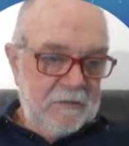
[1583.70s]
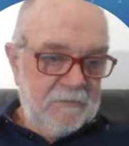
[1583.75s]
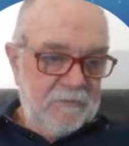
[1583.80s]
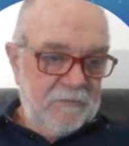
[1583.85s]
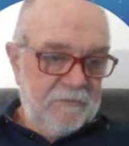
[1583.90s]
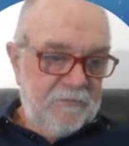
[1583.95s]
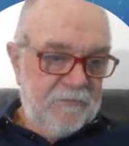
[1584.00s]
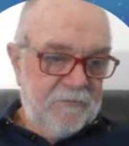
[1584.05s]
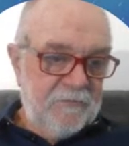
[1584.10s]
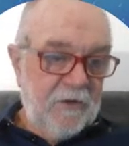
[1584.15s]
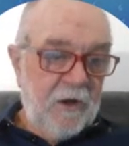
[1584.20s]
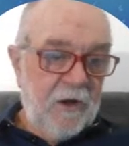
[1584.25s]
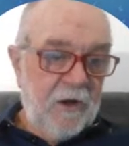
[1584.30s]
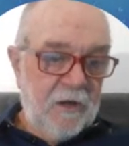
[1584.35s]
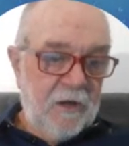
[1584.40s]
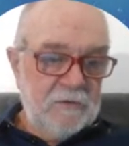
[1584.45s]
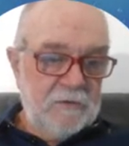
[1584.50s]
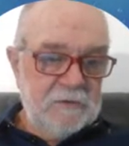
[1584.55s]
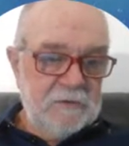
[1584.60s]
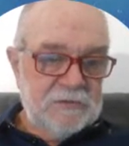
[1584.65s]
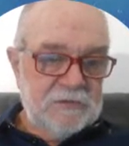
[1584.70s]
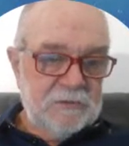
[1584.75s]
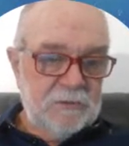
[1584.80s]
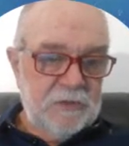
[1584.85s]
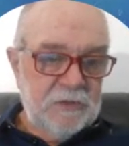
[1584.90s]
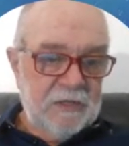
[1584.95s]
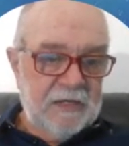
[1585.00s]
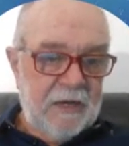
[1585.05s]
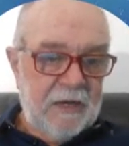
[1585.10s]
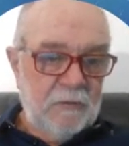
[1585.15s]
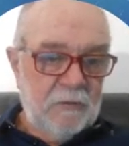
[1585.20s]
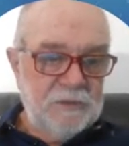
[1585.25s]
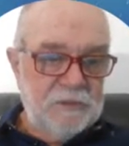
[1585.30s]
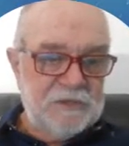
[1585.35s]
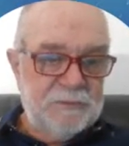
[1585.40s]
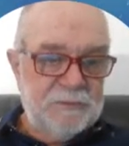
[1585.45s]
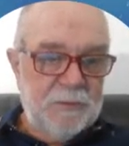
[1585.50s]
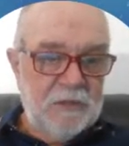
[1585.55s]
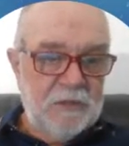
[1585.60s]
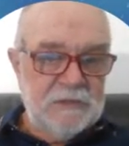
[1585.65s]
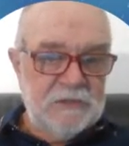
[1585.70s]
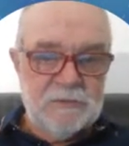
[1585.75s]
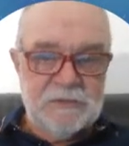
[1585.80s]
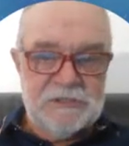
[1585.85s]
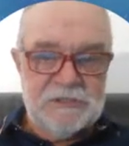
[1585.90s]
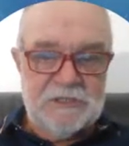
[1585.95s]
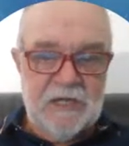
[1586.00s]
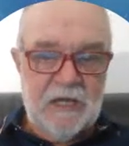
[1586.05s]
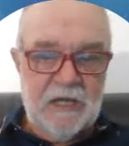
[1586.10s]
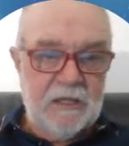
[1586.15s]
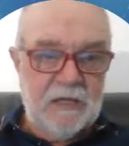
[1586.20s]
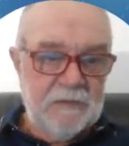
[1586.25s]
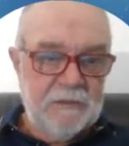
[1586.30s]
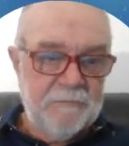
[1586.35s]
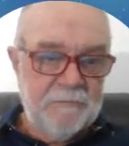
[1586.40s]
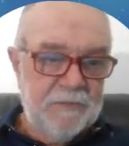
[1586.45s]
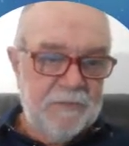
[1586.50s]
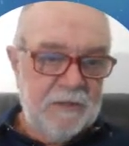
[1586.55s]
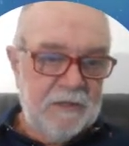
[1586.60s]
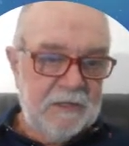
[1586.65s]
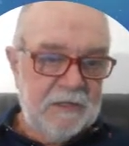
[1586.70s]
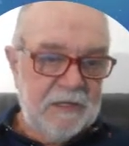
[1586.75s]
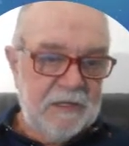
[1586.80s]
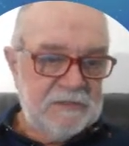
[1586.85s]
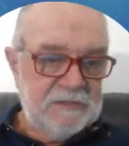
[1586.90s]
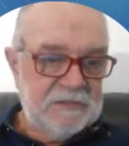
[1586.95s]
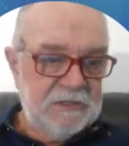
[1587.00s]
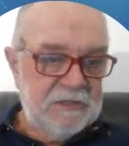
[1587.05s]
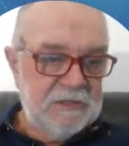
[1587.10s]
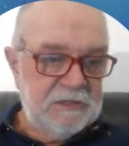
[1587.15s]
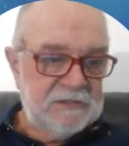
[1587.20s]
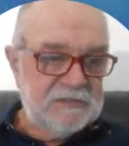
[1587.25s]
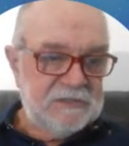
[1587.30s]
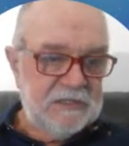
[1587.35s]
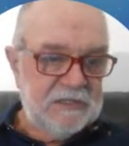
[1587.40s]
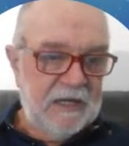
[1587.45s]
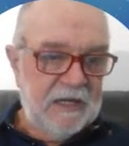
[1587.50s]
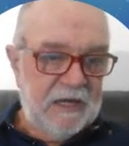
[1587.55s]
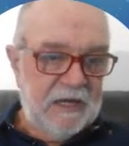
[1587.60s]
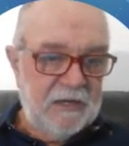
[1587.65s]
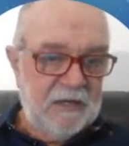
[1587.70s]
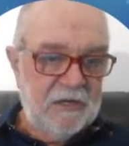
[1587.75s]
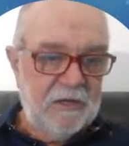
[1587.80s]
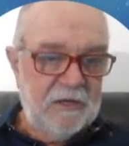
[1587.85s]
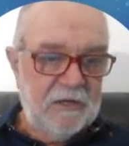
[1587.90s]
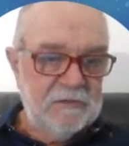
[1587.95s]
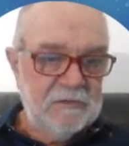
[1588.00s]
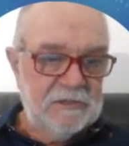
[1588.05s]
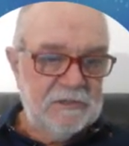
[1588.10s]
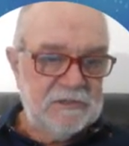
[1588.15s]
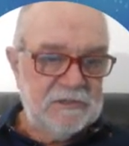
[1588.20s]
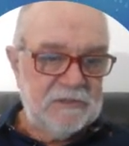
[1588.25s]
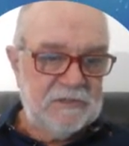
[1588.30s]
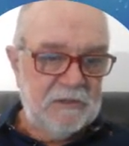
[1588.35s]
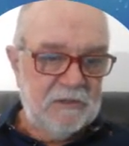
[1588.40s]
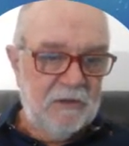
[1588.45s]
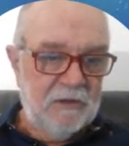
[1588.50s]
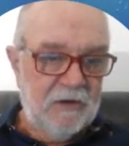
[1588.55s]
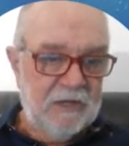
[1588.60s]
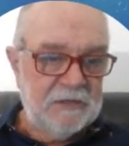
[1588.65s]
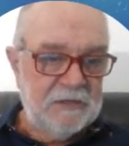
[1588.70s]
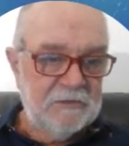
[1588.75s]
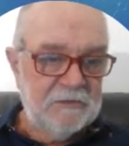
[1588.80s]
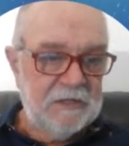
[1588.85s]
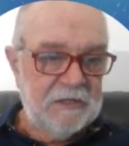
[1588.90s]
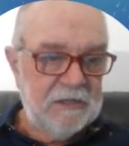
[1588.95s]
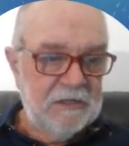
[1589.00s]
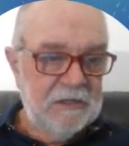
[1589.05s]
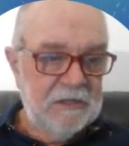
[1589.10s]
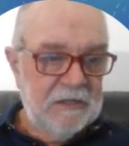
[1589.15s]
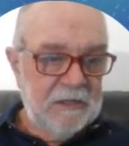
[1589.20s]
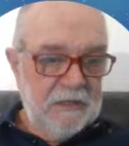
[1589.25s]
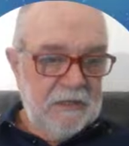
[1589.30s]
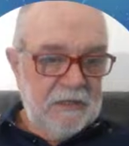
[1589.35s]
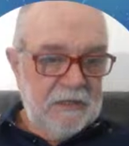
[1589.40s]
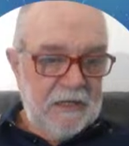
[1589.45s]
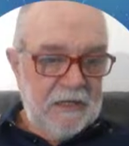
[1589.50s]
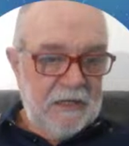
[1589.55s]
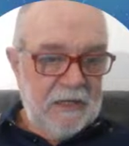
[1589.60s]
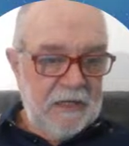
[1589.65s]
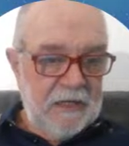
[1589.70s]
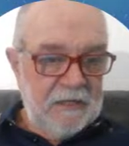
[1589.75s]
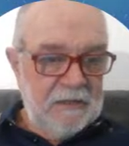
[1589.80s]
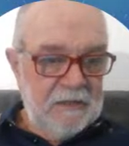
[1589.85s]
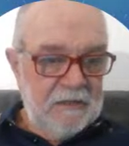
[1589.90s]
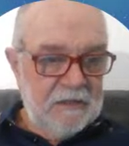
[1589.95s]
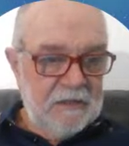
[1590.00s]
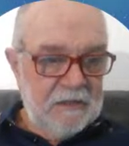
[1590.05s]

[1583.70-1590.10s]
file to work out which boat is which colour. Okay, so you can see Argo is a light green, and